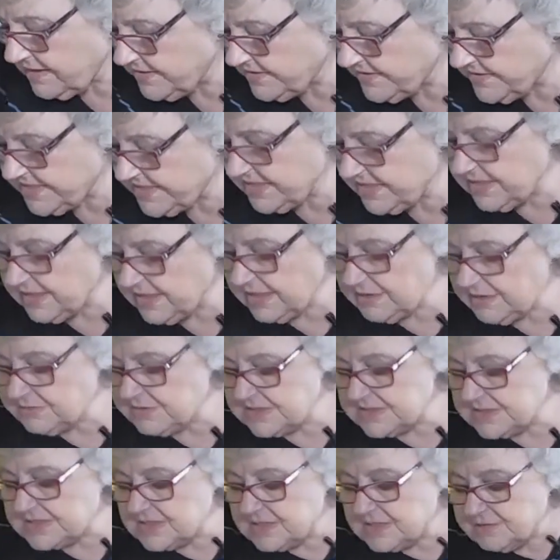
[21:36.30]
see how it's
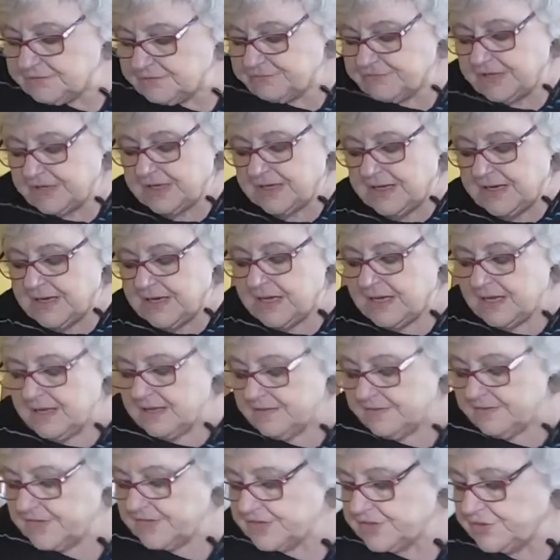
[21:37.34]
covering,
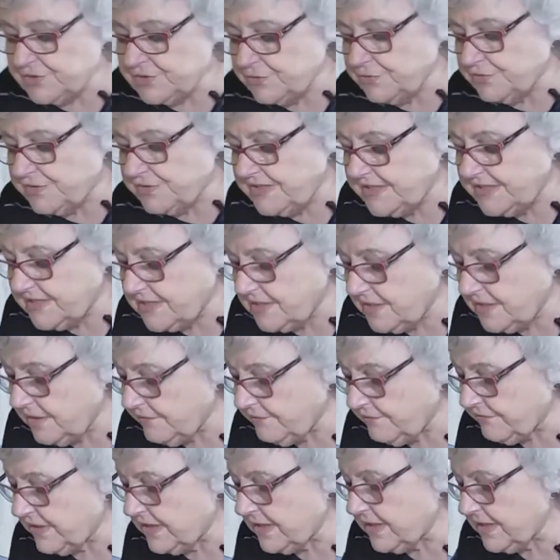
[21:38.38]
the sauce is
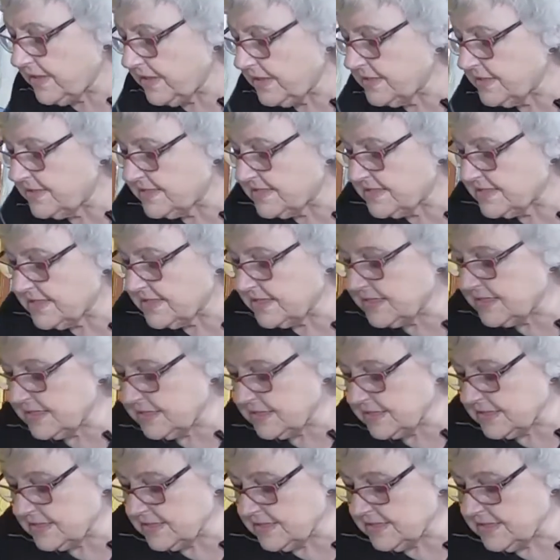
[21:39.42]
covering and
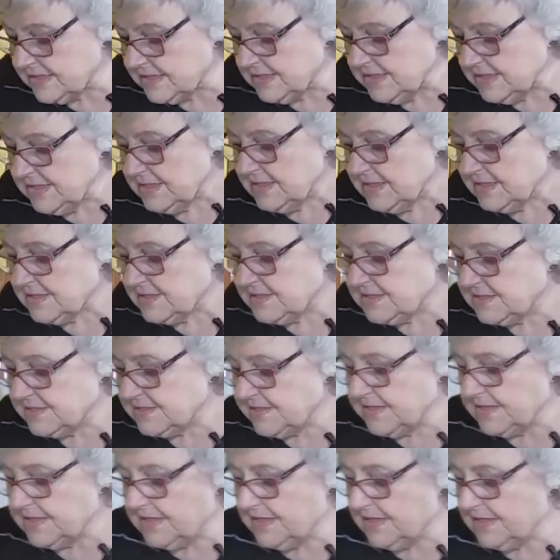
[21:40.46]
sticking to
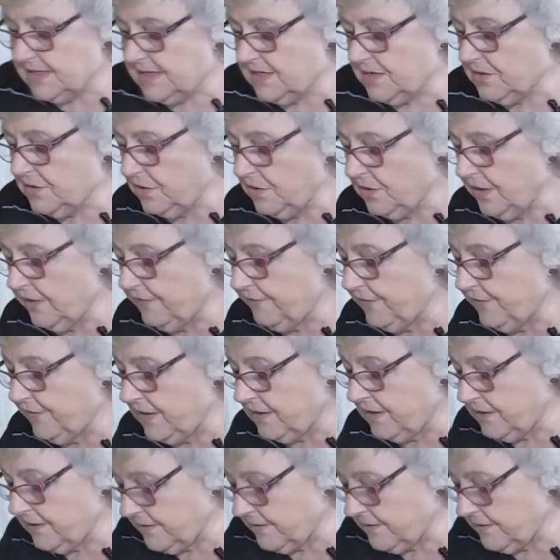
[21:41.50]
the cauliflower?